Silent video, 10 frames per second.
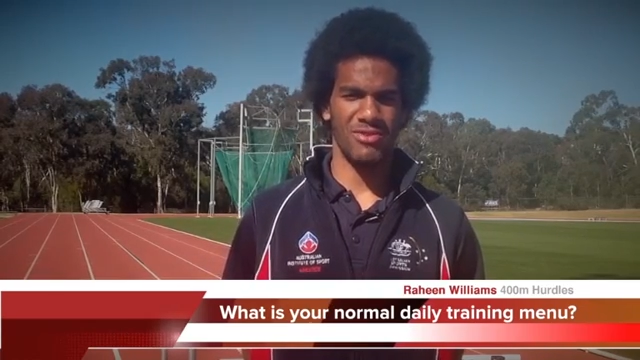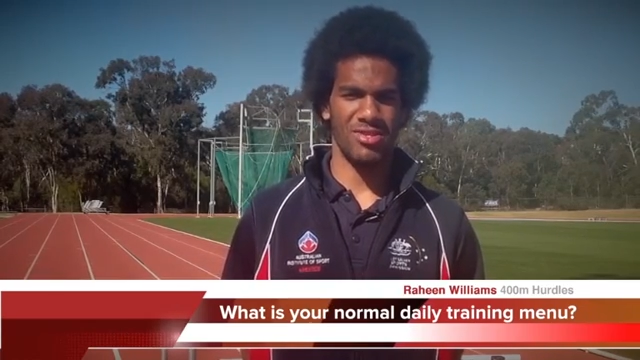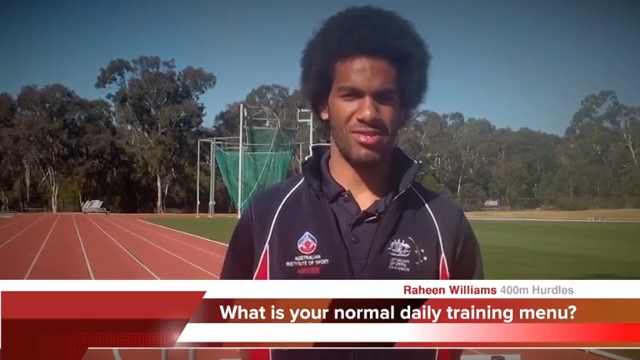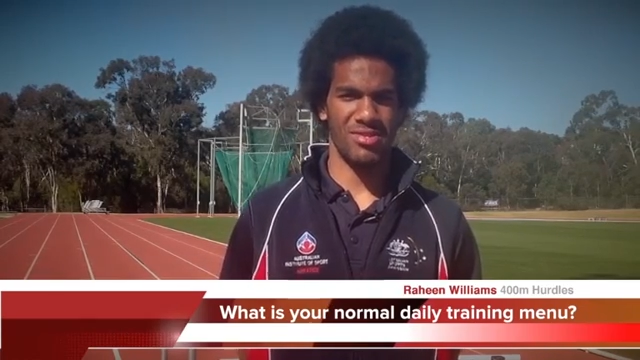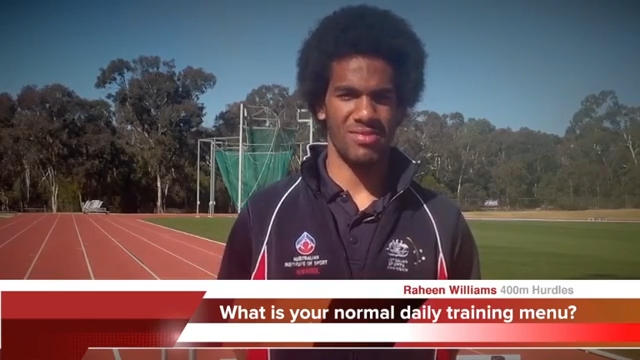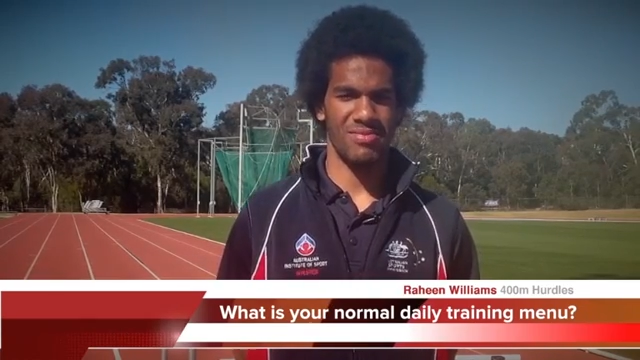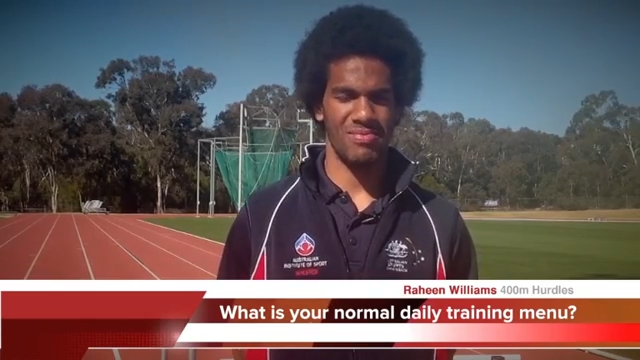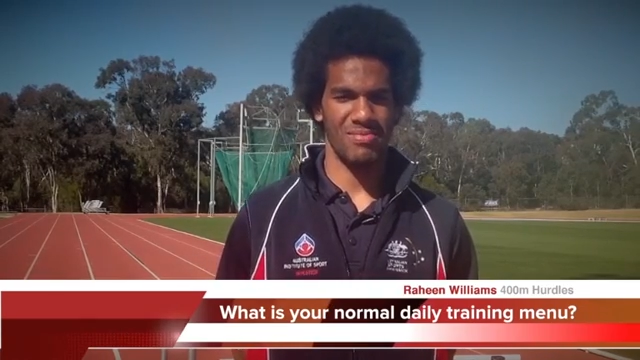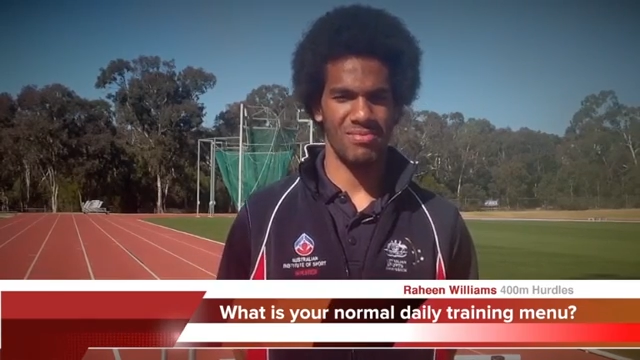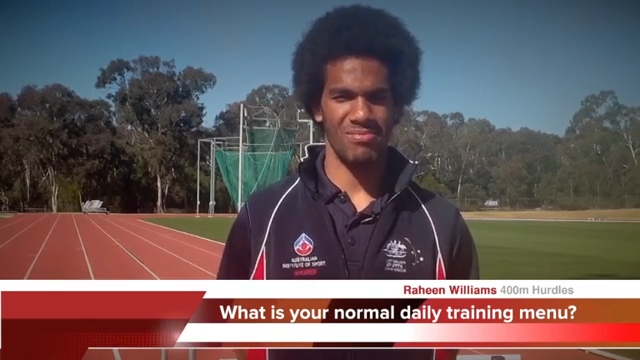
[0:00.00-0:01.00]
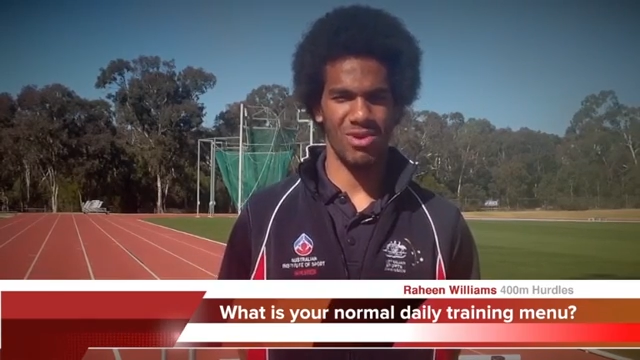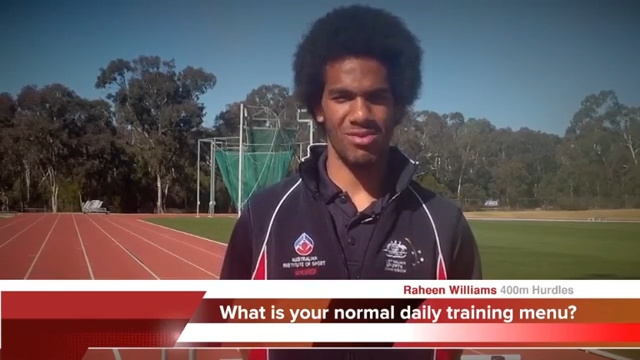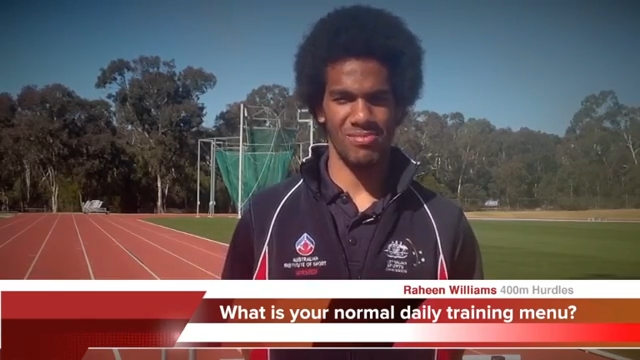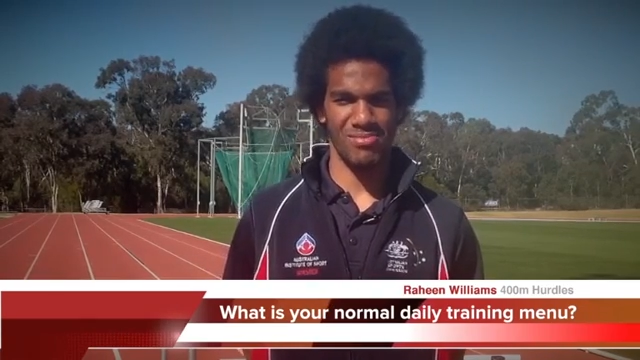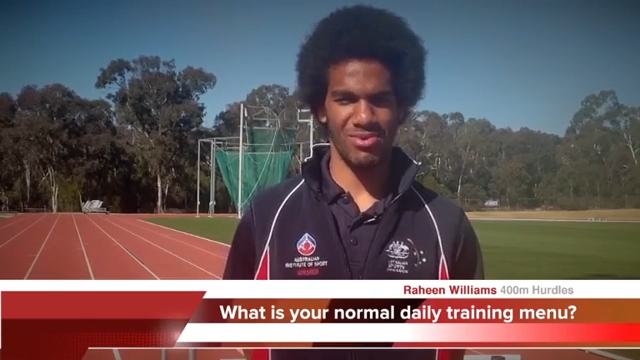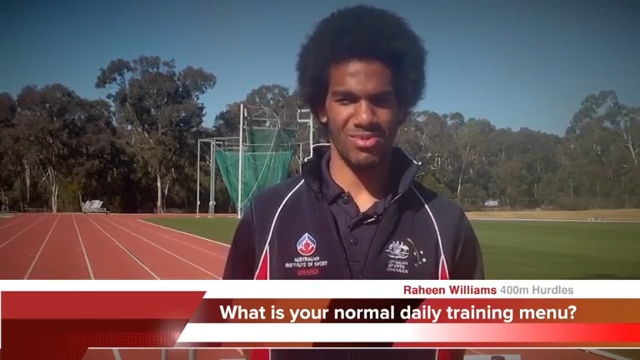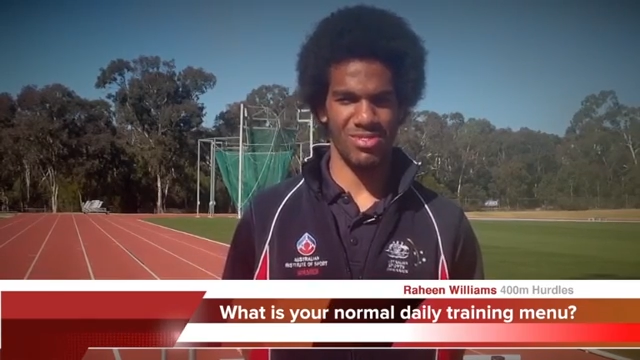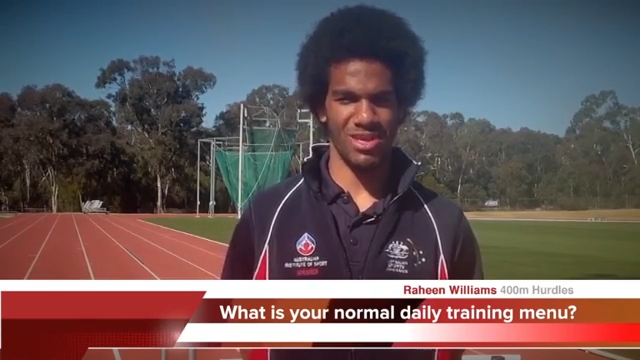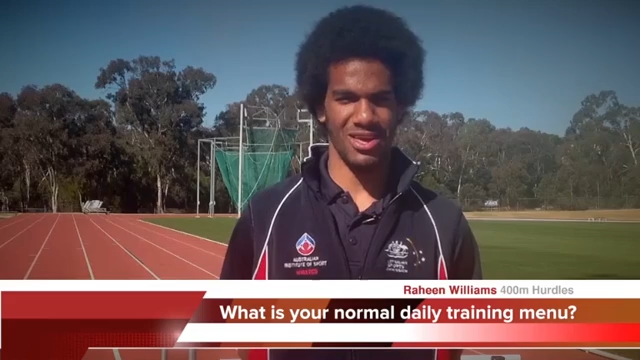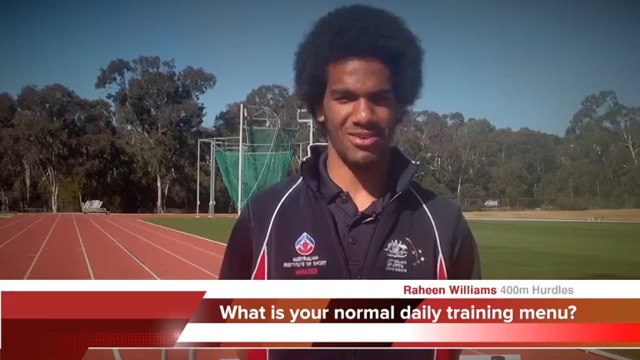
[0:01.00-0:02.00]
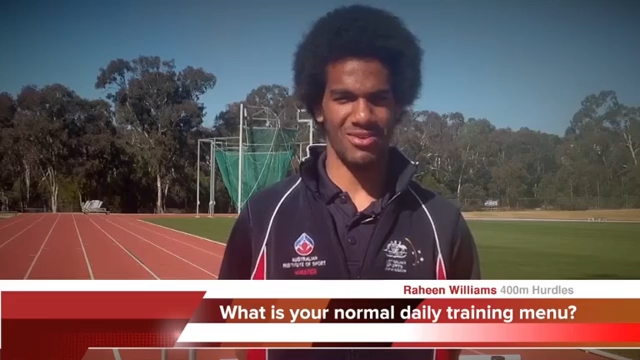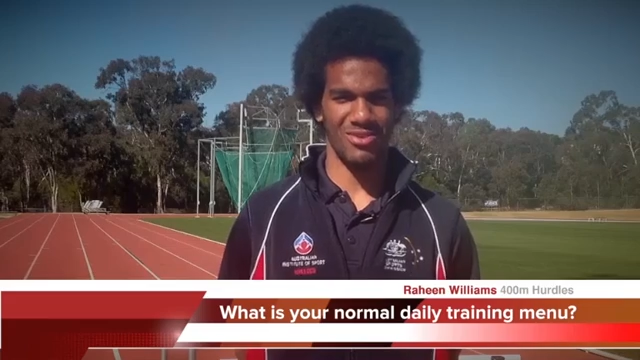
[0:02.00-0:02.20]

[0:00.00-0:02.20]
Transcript: Breakfast, most important thing,